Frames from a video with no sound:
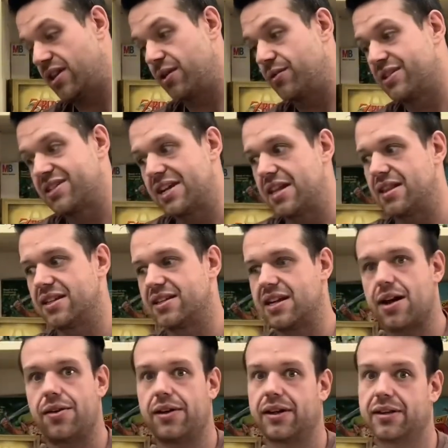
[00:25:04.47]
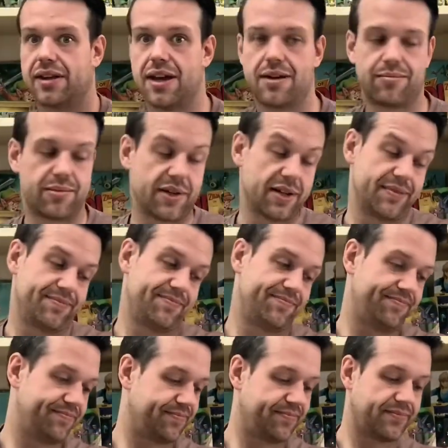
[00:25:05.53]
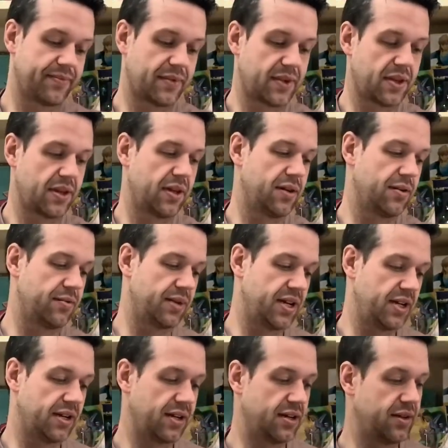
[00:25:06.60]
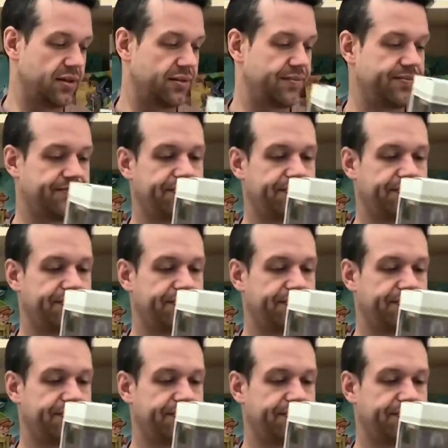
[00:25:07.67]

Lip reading: they would send this out like that, but you know, what are you gonna do?